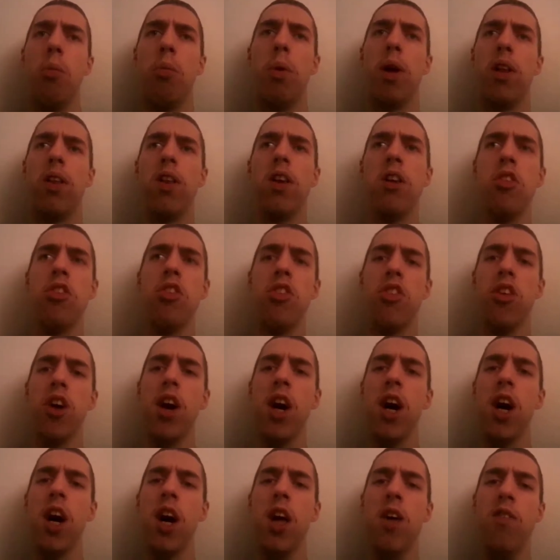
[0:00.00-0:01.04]
But this
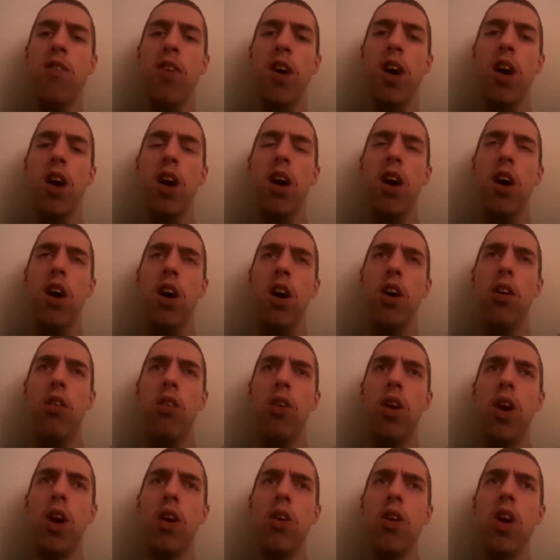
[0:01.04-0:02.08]
time,
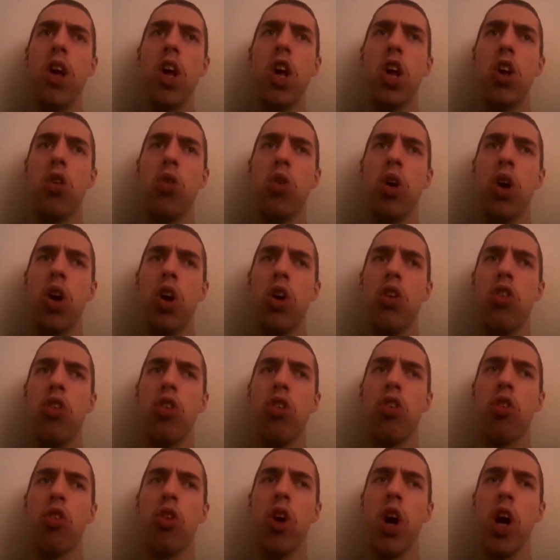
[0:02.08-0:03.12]
when I reach 200
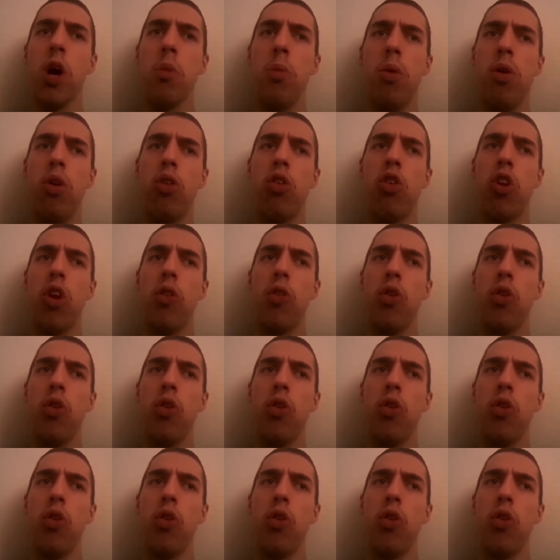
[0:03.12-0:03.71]
subscribers,